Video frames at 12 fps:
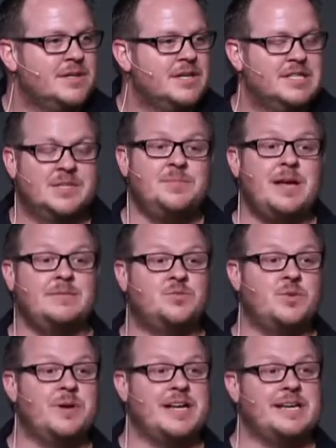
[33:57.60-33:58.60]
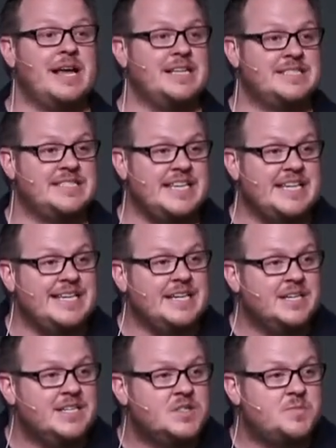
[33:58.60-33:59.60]
Sometimes we might not see
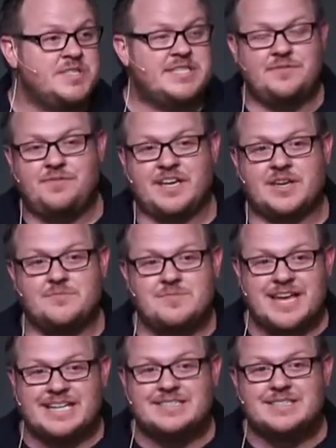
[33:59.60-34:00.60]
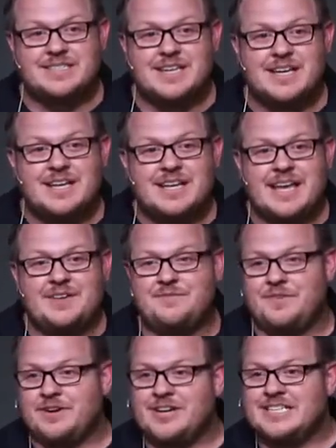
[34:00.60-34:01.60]
specific commands in
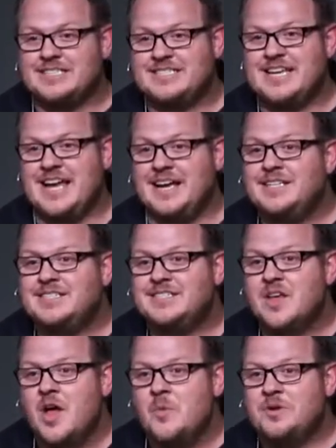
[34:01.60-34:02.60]
various texts, but